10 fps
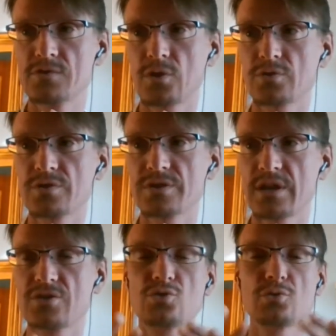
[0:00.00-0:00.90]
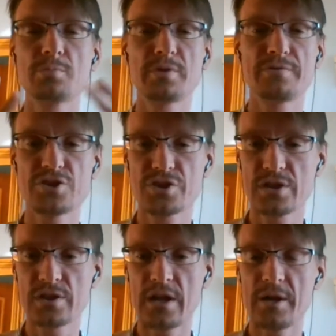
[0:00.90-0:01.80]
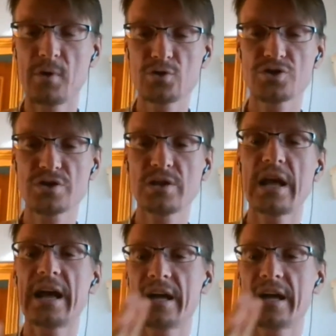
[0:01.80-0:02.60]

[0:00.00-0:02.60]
so to say, superficial emotional